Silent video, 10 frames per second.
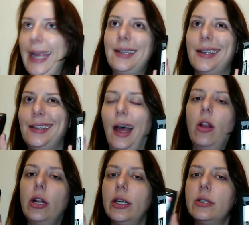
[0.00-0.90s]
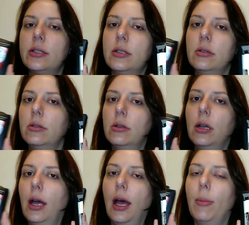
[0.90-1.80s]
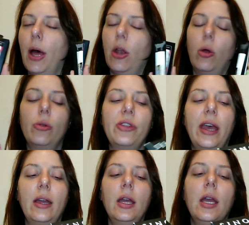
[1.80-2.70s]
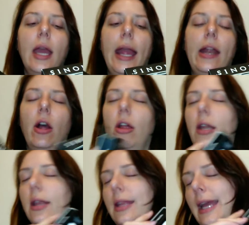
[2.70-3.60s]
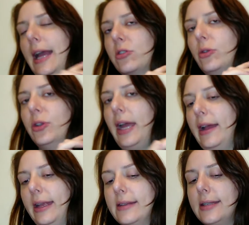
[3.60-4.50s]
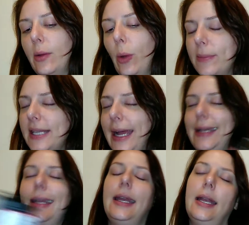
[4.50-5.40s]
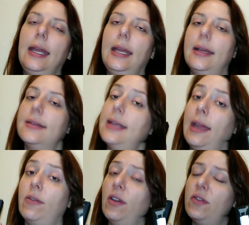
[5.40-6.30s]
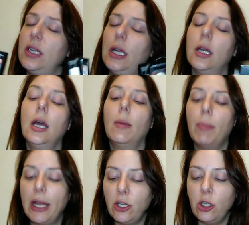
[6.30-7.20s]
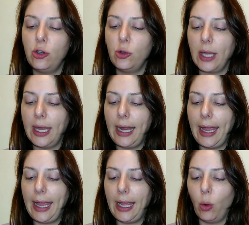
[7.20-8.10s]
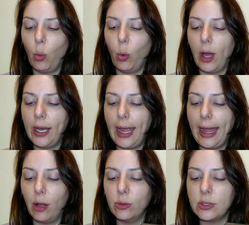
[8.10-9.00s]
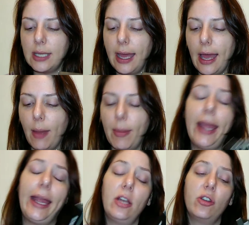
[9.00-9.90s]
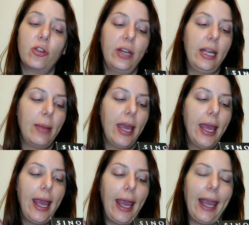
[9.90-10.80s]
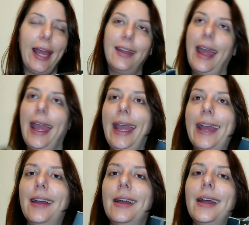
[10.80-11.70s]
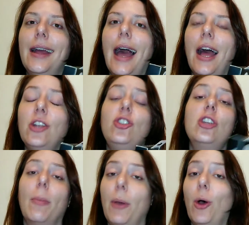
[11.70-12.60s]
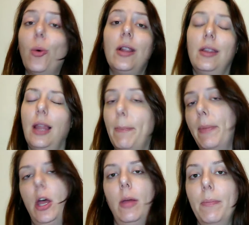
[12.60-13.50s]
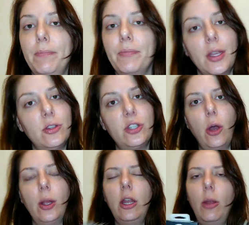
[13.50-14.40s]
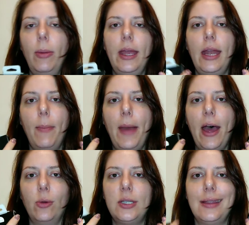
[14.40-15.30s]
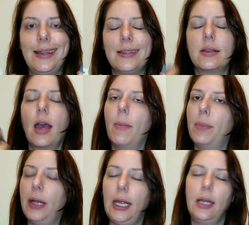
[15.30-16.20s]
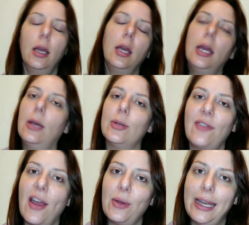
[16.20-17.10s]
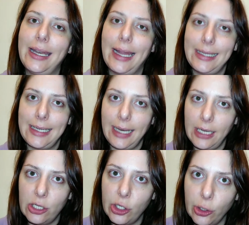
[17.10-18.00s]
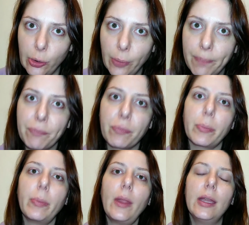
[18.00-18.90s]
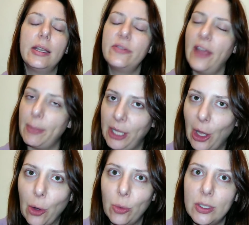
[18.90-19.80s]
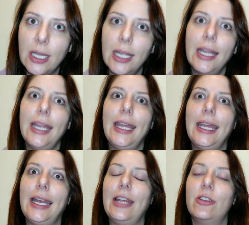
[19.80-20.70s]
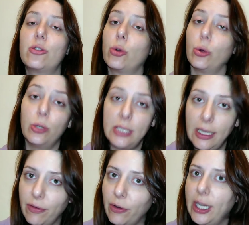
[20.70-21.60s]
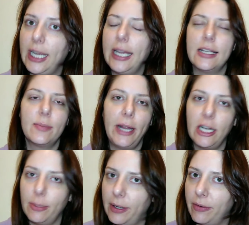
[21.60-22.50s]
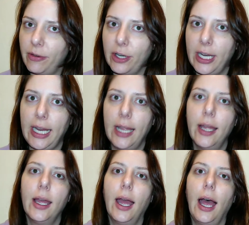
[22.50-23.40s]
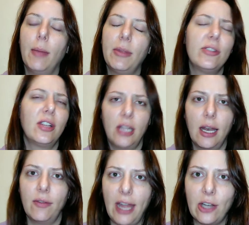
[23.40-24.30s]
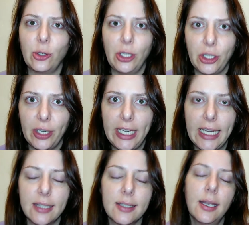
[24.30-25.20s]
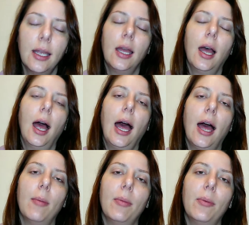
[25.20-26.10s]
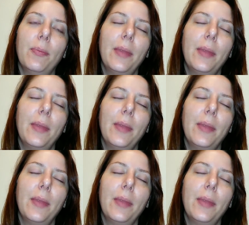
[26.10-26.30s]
$8 um, on Ulta and on the actual Dionis website it is 850 but you do get a one ounce um, hand cream and a, a uh, jumbo lip balm so a little bit about this company it was founded in 1982 it is family owned it is cruelty free it is paraben free um, they use a lot of natural ingredients um,